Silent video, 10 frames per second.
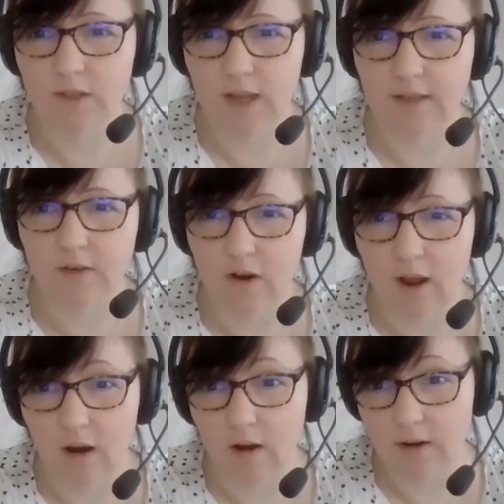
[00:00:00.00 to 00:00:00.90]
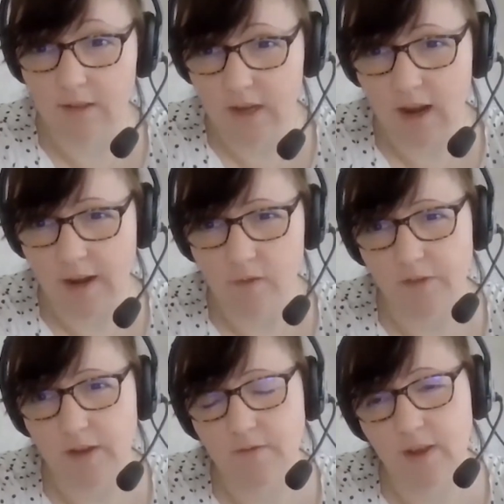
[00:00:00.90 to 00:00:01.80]
and are dying of
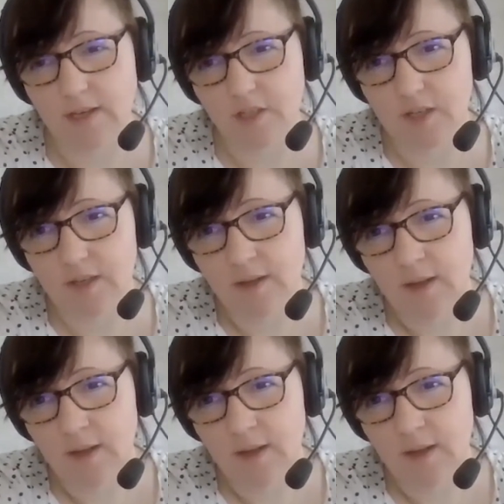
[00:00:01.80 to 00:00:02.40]
the infection.